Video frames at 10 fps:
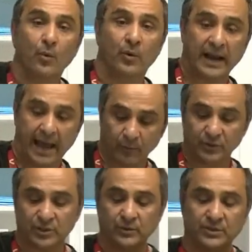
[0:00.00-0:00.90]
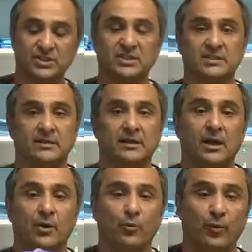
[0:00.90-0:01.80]
What I will do is just
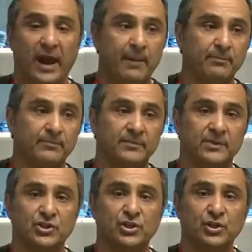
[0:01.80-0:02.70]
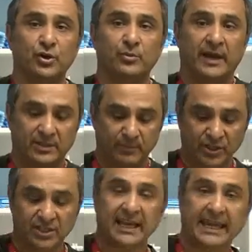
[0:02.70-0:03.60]
wrap the tube as
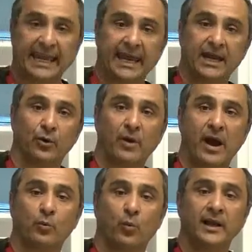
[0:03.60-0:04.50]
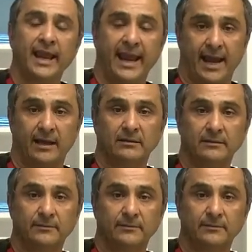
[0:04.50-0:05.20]
much as I can around one hand.